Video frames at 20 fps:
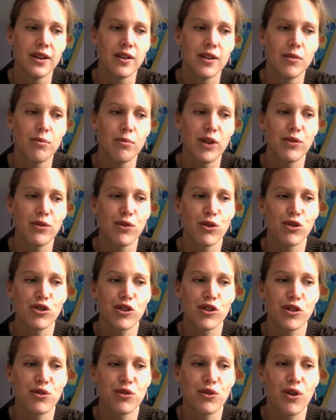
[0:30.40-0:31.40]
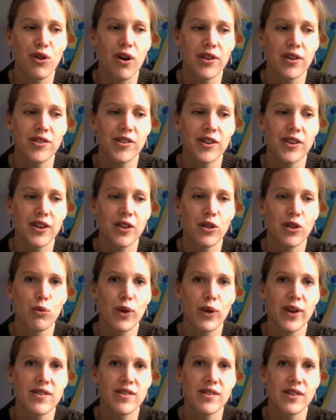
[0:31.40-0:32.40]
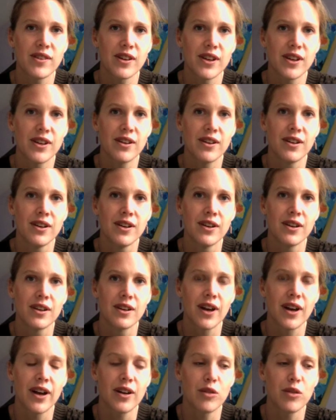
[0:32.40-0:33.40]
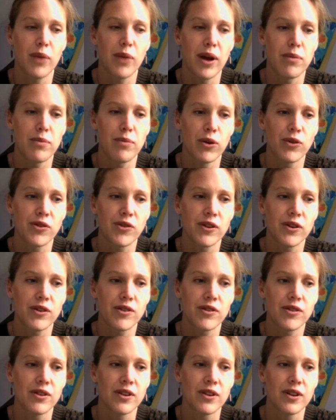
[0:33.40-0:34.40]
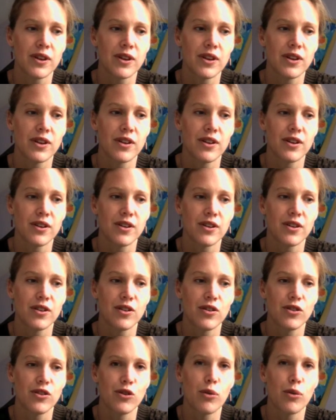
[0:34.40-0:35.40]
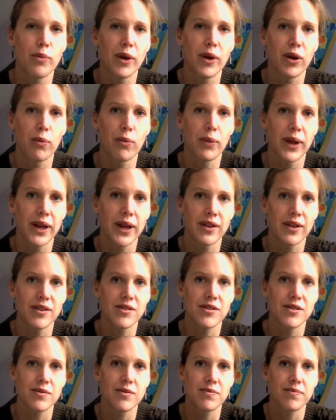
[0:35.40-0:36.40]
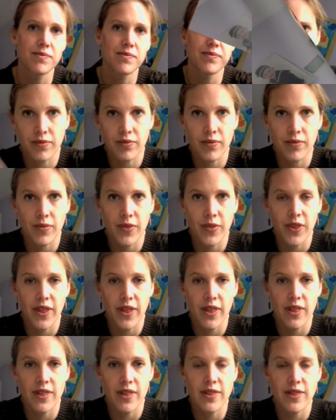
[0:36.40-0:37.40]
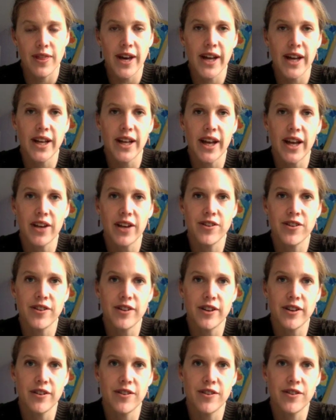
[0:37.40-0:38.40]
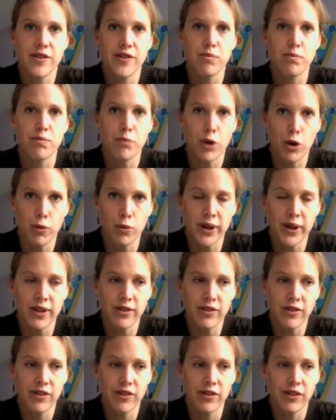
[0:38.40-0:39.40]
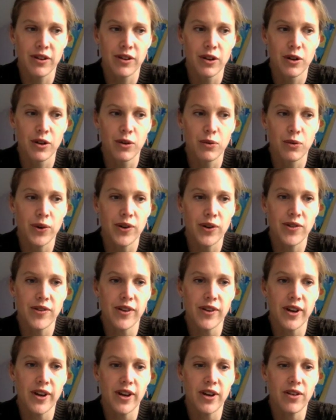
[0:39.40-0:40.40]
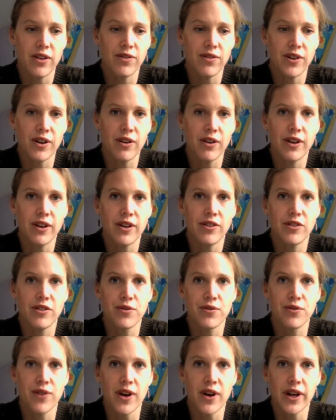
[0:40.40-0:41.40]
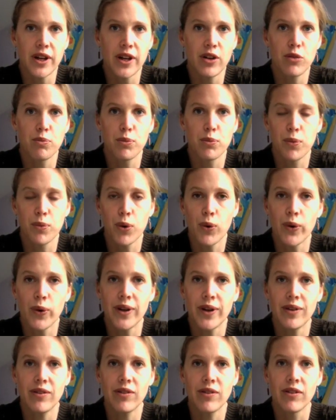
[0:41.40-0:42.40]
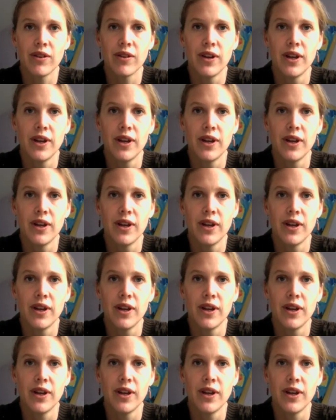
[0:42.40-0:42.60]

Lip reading: my version of crossing the Red Sea guided by Moses to a better place. That Exodus moment was a very defined point